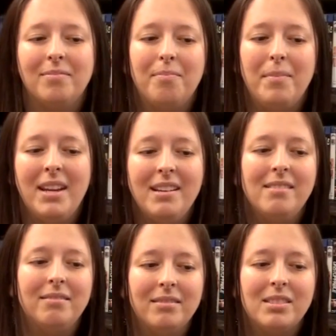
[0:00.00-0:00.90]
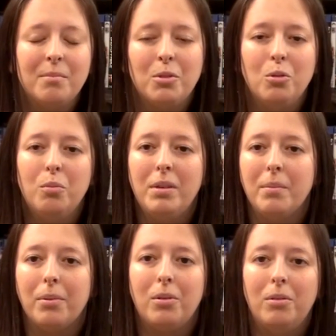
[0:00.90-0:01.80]
Met some cool
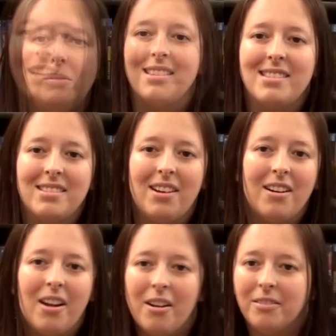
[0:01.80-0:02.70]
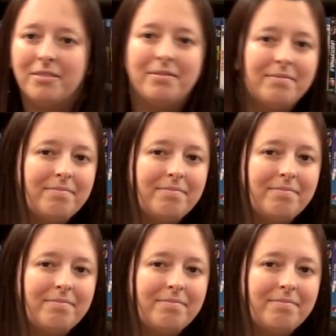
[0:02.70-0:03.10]
people. Got started off